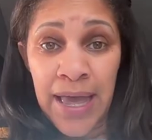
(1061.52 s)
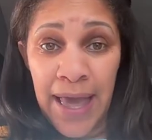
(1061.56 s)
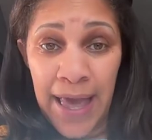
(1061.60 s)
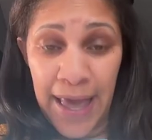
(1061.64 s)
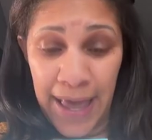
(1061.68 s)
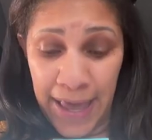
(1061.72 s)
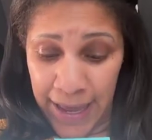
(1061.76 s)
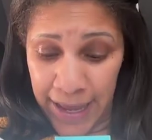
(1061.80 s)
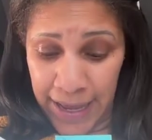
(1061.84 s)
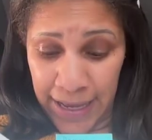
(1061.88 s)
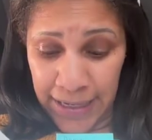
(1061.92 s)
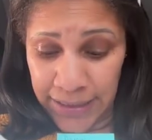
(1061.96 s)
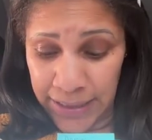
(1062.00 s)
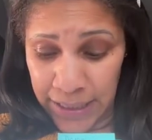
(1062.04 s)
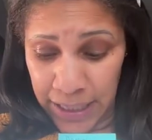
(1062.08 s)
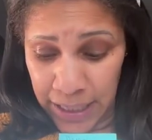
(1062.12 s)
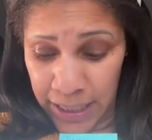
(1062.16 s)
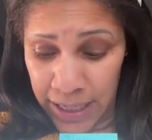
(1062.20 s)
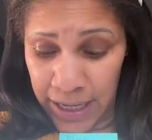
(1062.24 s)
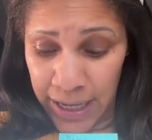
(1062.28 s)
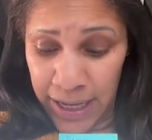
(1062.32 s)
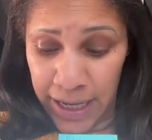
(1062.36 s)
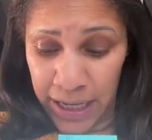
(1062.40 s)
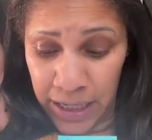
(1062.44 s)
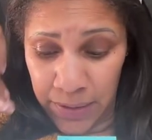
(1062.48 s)
and
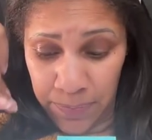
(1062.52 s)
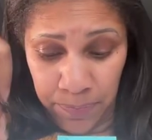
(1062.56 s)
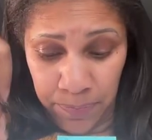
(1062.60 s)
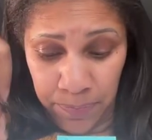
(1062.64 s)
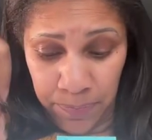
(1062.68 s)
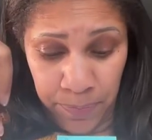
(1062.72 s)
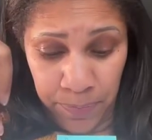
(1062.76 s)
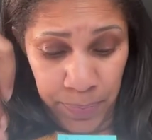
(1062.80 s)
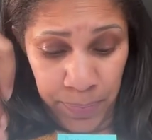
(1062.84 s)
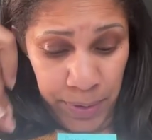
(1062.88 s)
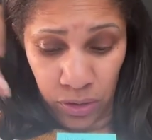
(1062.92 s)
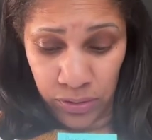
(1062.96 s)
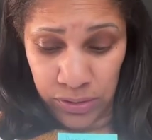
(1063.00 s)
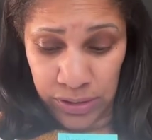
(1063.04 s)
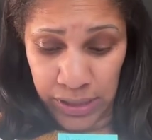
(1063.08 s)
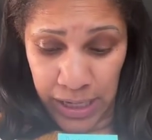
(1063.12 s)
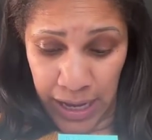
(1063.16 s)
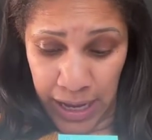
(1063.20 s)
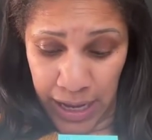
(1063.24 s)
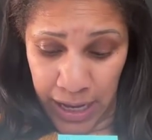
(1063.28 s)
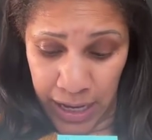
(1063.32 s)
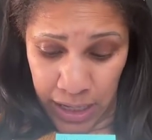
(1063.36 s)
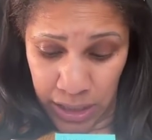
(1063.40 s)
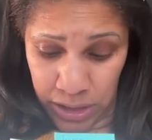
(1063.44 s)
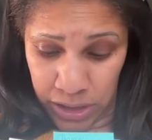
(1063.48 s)
then it builds
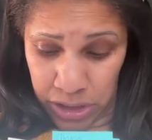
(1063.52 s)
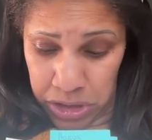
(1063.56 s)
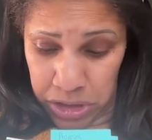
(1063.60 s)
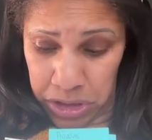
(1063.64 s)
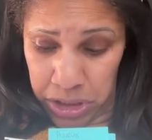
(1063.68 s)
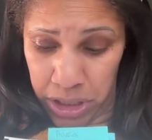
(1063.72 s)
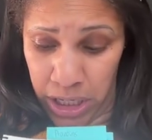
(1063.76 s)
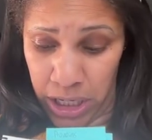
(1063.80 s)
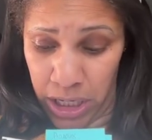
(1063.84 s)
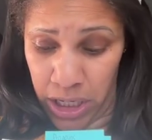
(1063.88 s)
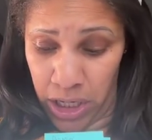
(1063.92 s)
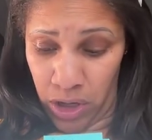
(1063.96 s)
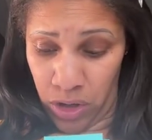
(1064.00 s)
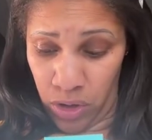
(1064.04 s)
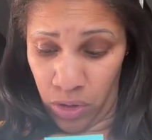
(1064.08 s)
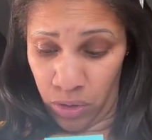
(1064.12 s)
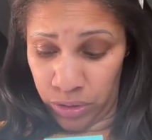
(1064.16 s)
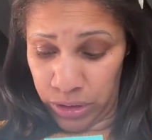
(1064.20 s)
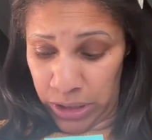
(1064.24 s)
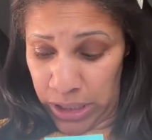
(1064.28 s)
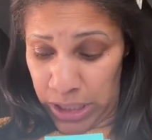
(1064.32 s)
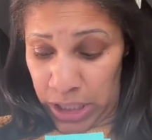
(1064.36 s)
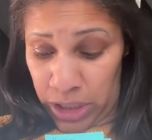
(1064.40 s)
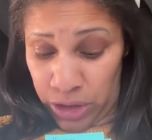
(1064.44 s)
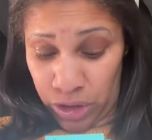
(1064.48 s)
as it
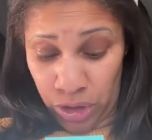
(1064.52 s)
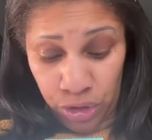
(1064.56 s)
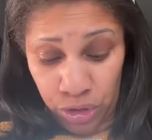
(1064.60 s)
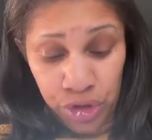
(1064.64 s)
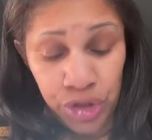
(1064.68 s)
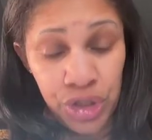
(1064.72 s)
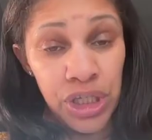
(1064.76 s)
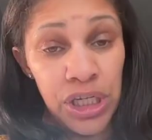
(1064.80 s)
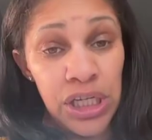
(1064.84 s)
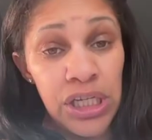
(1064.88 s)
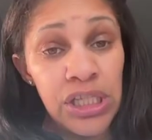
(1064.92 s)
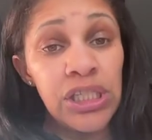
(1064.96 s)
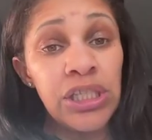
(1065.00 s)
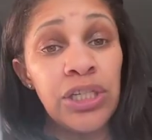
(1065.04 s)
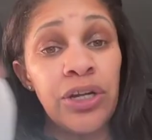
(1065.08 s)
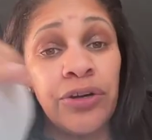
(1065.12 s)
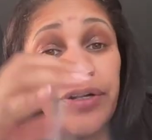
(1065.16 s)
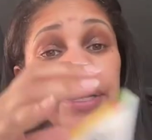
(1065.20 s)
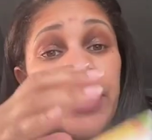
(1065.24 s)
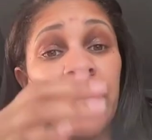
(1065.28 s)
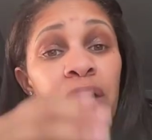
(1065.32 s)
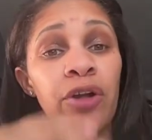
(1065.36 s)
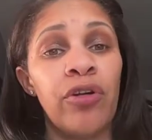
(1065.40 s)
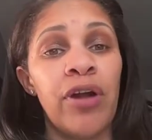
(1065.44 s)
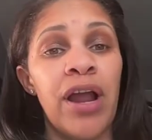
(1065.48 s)
goes. So she's
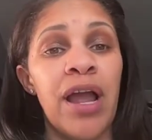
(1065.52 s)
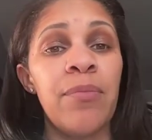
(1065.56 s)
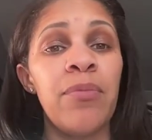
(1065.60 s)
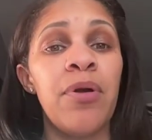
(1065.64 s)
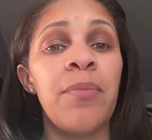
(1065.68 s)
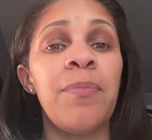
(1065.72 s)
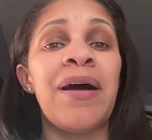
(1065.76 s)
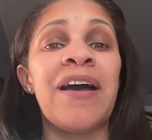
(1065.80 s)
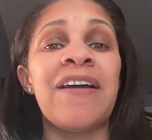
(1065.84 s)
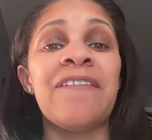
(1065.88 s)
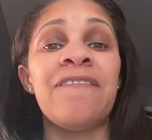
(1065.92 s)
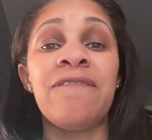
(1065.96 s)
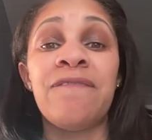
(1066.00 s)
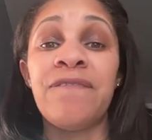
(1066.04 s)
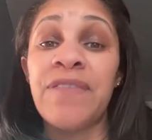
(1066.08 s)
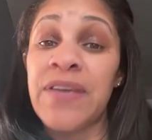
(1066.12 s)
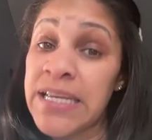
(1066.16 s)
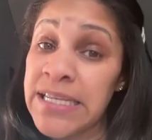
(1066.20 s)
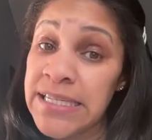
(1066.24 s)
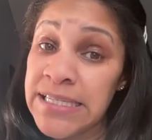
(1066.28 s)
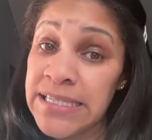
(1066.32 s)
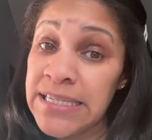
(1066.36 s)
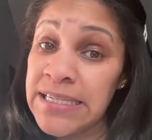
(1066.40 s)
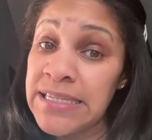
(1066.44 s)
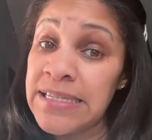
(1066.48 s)
learning grammar by
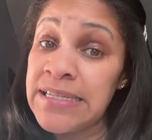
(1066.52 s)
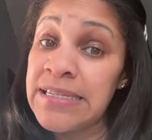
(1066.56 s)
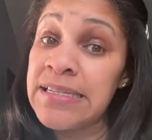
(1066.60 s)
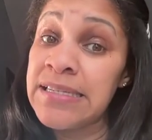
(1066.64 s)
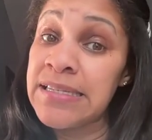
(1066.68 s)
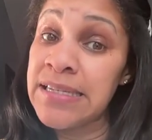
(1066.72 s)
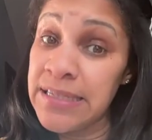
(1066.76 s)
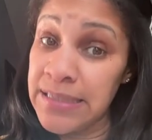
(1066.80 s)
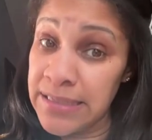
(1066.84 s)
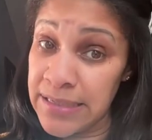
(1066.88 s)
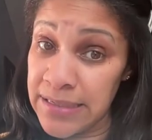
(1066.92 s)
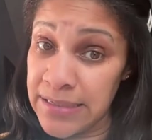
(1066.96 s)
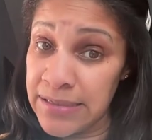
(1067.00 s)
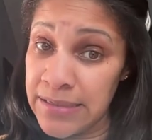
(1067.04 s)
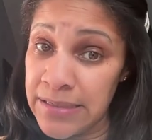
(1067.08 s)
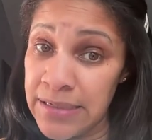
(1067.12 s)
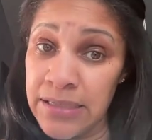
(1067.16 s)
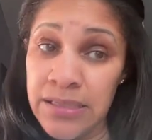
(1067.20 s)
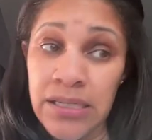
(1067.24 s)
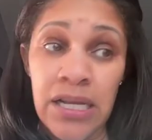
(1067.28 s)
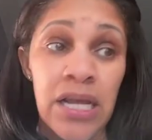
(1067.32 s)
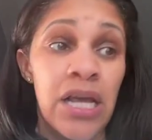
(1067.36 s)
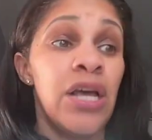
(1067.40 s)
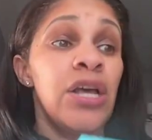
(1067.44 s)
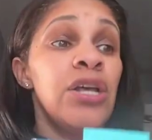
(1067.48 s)
fixing
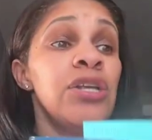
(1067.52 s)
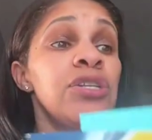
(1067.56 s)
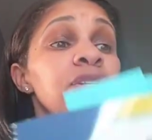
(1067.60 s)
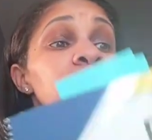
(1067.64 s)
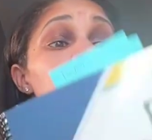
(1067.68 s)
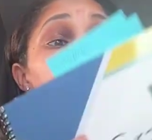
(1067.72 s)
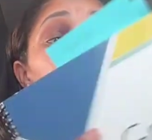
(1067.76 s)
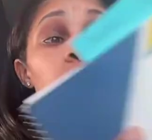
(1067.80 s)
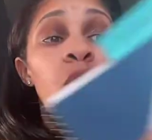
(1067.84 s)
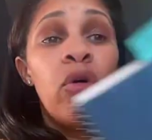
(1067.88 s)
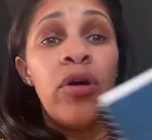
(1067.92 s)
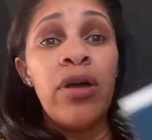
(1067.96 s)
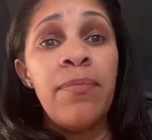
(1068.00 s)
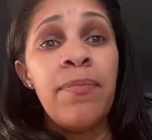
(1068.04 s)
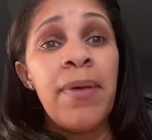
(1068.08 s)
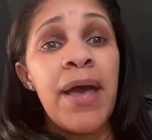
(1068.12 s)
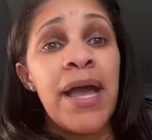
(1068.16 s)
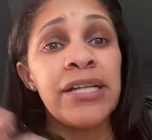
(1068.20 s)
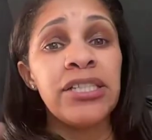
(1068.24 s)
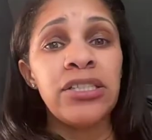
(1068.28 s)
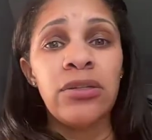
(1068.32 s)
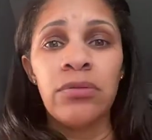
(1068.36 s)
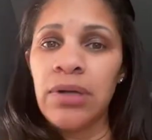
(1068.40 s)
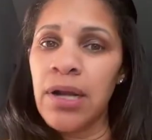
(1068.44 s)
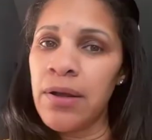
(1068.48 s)
sentences. So going
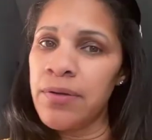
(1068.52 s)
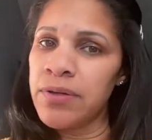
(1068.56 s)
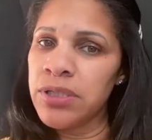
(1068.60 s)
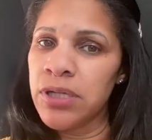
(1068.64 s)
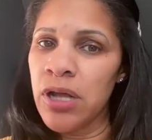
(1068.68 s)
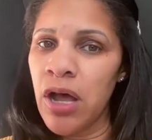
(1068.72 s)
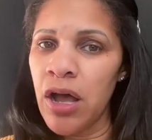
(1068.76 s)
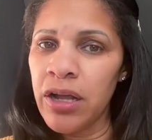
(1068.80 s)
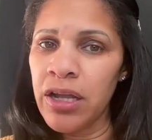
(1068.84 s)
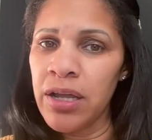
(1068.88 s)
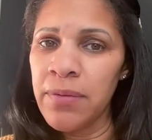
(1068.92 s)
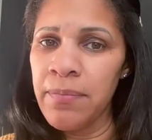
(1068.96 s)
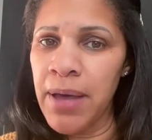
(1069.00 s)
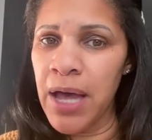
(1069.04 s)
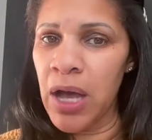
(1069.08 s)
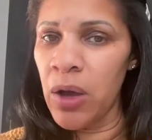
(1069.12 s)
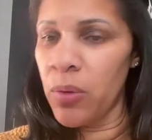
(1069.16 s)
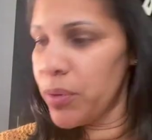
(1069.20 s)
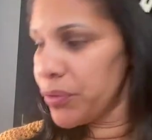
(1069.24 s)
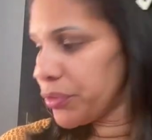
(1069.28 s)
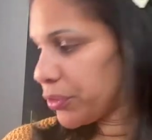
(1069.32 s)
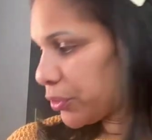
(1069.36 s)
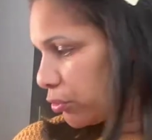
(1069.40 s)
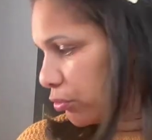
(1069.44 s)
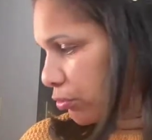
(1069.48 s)
back to what I was talking
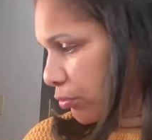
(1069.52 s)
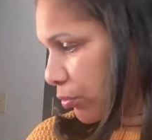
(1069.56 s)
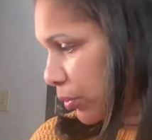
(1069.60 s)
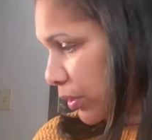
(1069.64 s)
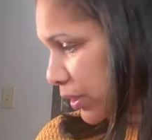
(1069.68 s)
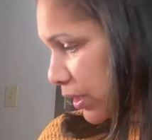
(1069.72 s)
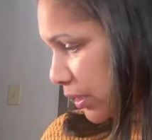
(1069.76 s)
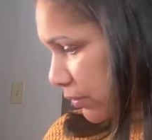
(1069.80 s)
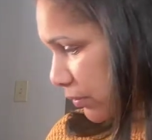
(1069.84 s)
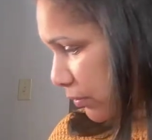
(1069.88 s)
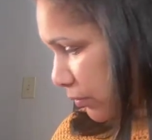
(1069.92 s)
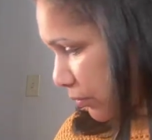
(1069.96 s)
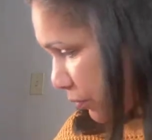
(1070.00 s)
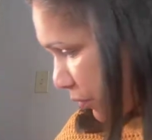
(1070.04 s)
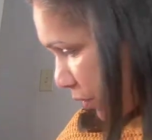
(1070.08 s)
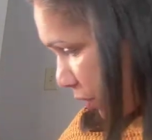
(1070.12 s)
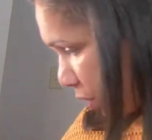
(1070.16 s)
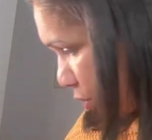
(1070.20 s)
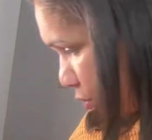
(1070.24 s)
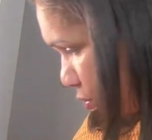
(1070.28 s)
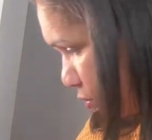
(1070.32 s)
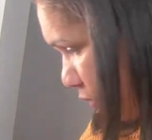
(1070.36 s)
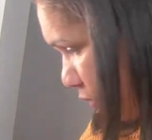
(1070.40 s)
about with the